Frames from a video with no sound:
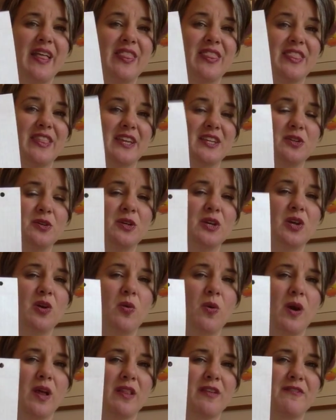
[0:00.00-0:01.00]
then you can
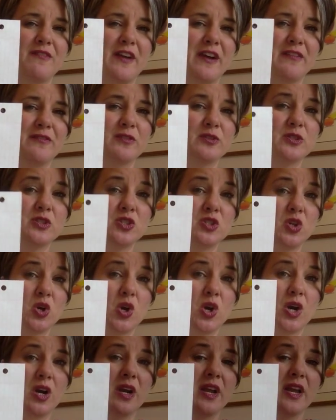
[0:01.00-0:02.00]
qualify for
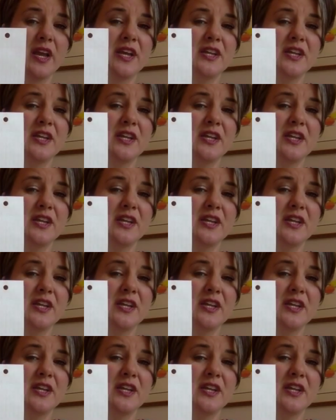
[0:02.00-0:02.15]
star.